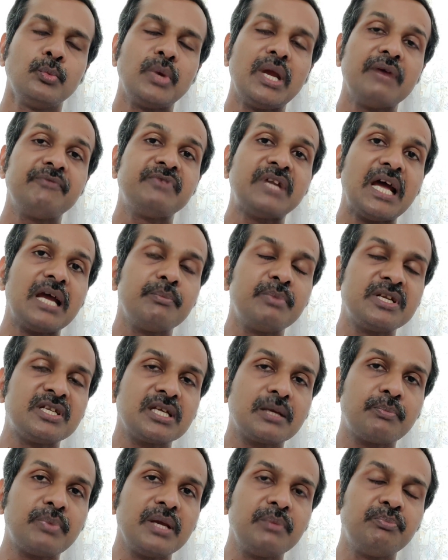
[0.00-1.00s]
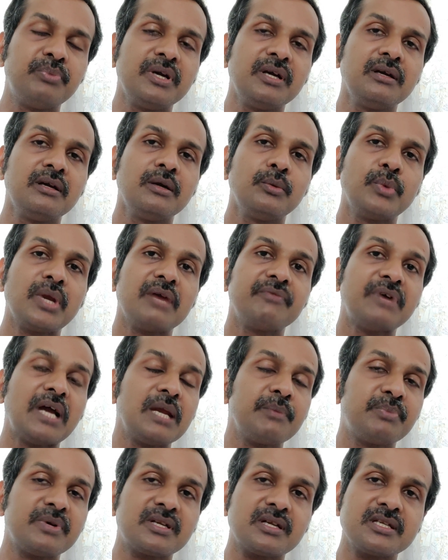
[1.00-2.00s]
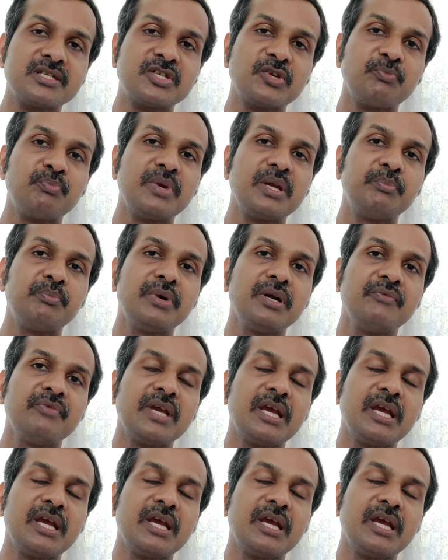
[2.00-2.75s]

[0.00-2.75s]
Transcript: We have diabetic people, we have hypertensive people,